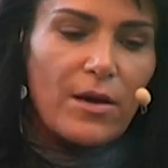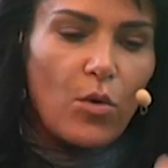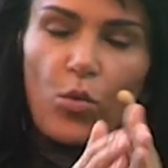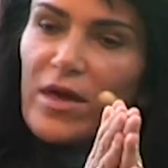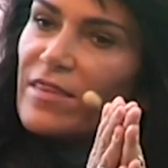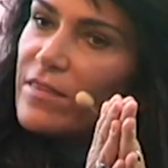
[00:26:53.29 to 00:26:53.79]

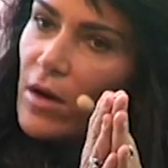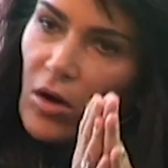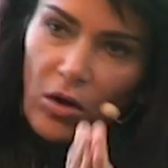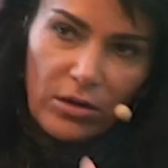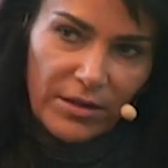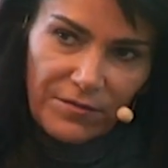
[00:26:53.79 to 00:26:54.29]
with
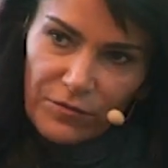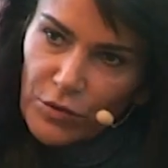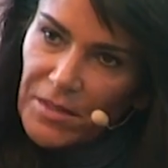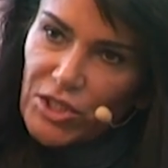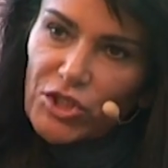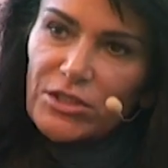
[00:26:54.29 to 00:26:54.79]
all the
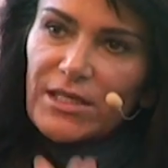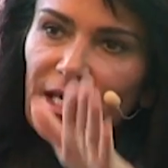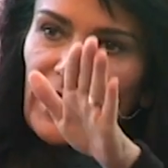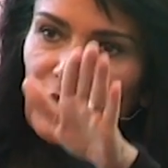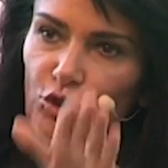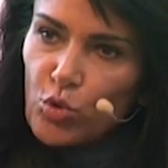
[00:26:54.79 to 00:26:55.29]
information,
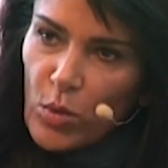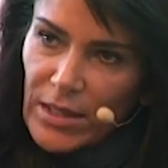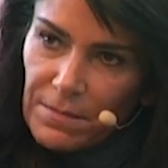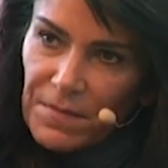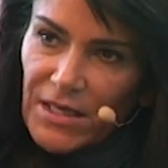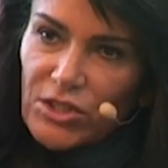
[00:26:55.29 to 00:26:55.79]
like a
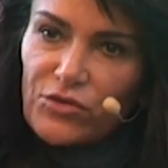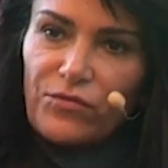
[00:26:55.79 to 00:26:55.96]
20-page